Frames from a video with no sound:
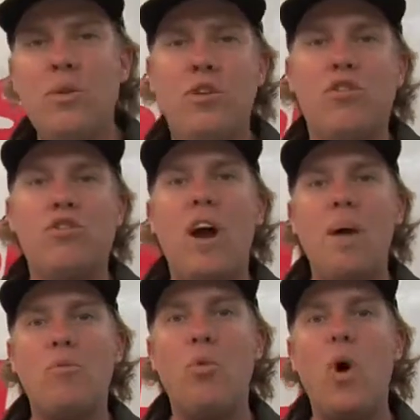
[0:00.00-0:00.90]
we've
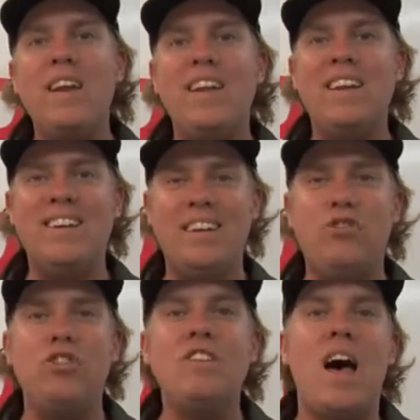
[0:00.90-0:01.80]
described what an
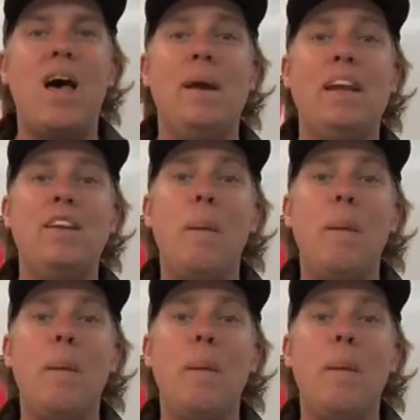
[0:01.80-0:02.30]
ignition timing